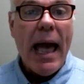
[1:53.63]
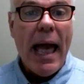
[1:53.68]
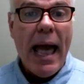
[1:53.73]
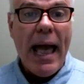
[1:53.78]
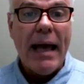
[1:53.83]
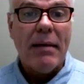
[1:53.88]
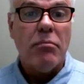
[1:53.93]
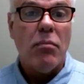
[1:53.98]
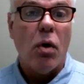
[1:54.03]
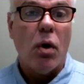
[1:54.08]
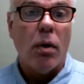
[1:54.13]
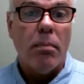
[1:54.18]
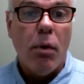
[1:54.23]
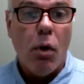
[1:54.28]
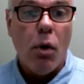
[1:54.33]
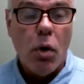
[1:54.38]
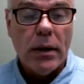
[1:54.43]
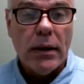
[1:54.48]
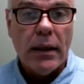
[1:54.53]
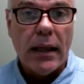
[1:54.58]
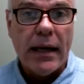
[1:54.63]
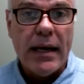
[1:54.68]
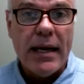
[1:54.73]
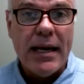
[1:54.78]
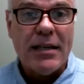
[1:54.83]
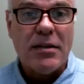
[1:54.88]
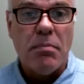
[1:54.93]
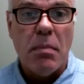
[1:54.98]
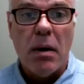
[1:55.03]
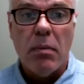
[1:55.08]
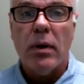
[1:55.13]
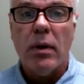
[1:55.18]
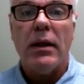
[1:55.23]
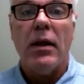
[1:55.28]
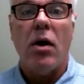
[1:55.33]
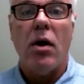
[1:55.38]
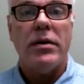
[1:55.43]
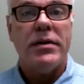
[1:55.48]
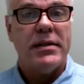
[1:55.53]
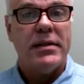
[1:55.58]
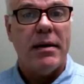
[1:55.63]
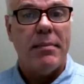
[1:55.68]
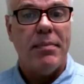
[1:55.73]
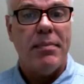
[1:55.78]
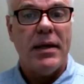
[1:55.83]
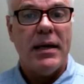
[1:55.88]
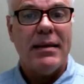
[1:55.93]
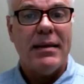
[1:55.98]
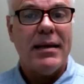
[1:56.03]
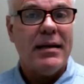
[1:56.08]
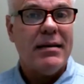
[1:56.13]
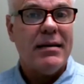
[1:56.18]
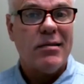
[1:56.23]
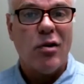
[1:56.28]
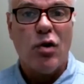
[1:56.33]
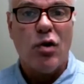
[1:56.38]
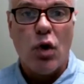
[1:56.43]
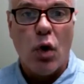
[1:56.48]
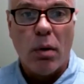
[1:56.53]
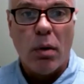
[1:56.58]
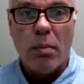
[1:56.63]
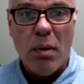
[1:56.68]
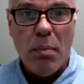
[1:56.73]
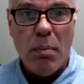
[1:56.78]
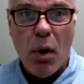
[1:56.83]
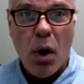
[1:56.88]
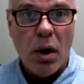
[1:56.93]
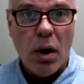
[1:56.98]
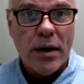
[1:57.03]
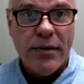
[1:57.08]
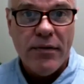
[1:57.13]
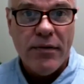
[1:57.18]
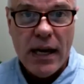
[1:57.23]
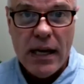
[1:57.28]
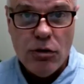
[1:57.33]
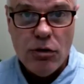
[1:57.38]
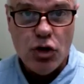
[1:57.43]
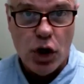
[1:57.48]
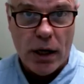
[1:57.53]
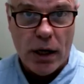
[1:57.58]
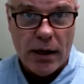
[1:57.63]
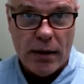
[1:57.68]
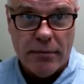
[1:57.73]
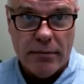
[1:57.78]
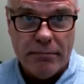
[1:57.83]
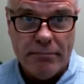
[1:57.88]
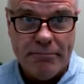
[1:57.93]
And more importantly, is memory loss something that is a normal part of aging?